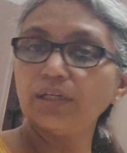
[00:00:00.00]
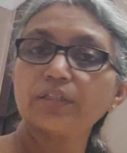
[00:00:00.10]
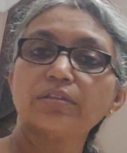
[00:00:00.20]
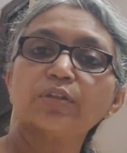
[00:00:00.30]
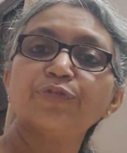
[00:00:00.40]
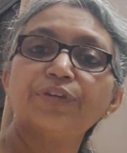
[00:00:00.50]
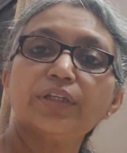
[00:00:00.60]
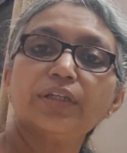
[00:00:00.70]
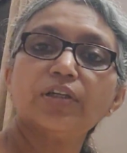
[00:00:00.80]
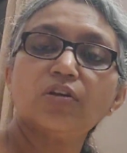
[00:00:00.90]
electric
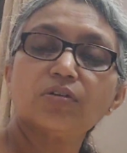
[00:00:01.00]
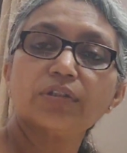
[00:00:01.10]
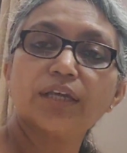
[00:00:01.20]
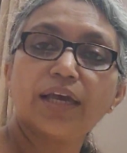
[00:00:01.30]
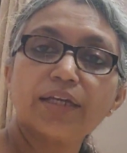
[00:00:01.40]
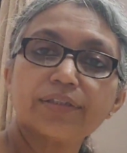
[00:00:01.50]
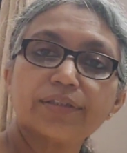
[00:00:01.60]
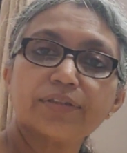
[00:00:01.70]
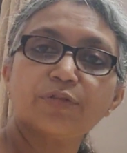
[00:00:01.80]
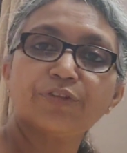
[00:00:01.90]
field along the
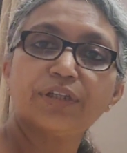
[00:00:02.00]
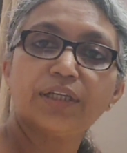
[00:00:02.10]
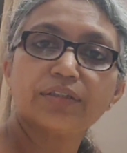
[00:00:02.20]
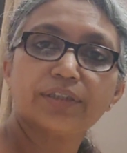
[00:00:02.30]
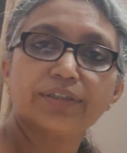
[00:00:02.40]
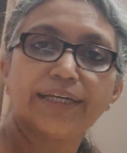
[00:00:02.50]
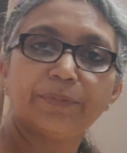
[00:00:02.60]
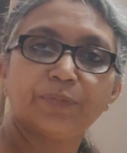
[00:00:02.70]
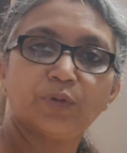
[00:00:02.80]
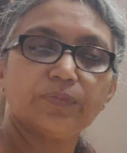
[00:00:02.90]
axis of an electric
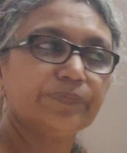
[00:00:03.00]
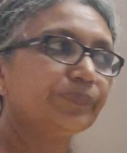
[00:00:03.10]
dipole.